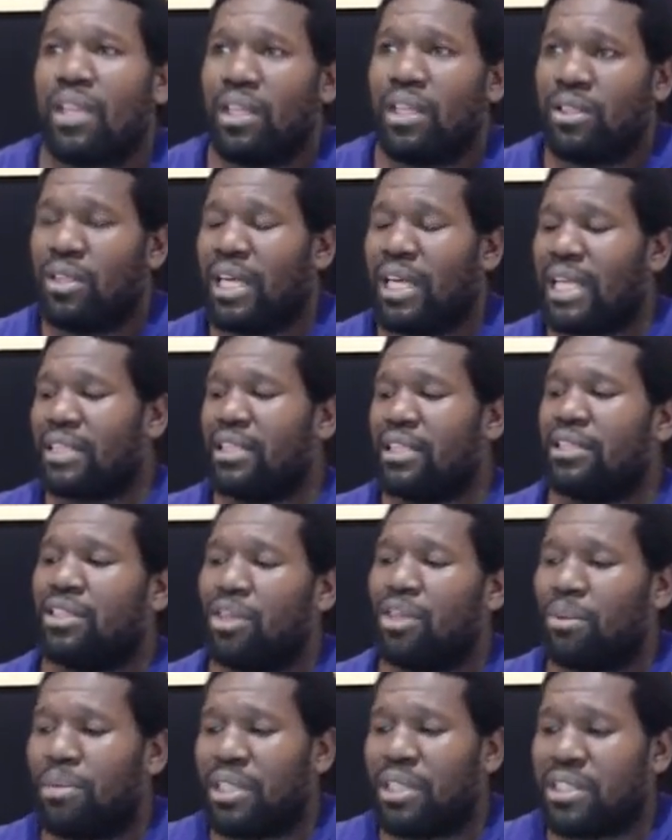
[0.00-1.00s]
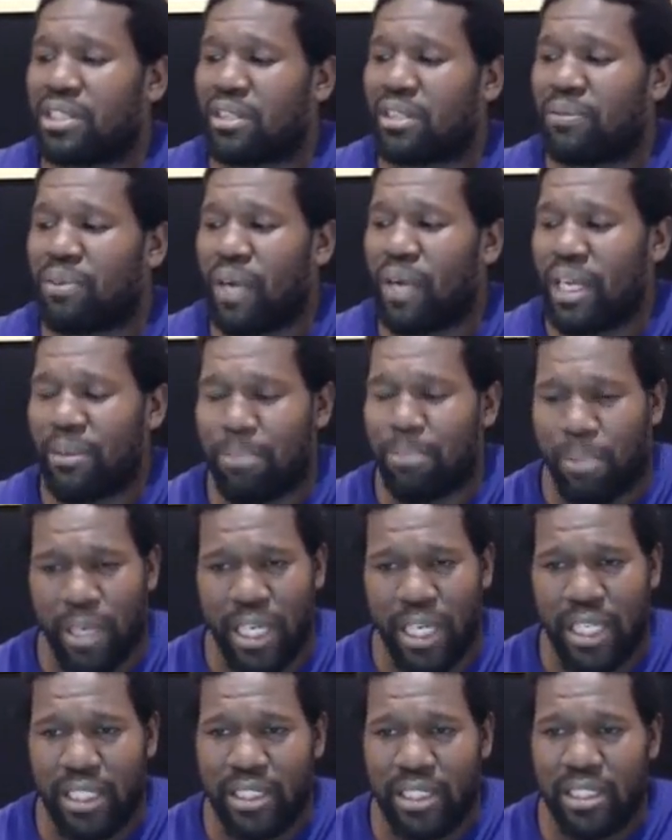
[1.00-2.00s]
You got the Idumeans of Great
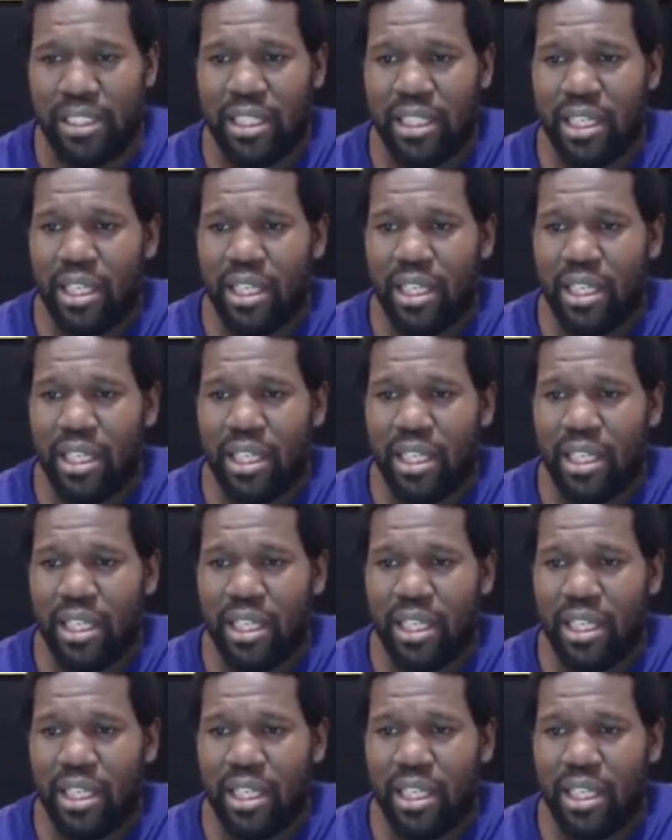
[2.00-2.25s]
Britain,